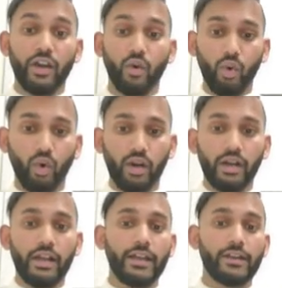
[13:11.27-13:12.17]
or
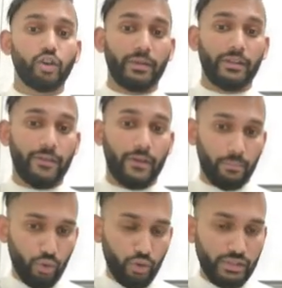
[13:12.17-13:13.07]
it could be the
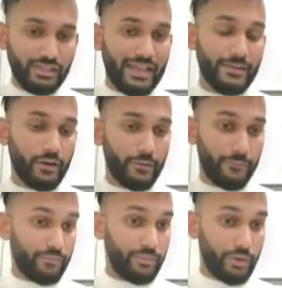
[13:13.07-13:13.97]
thrombosis as a
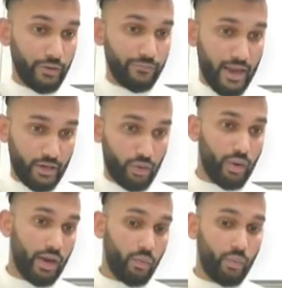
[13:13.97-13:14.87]
contributing factor,
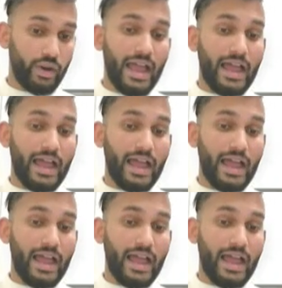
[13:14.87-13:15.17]
where we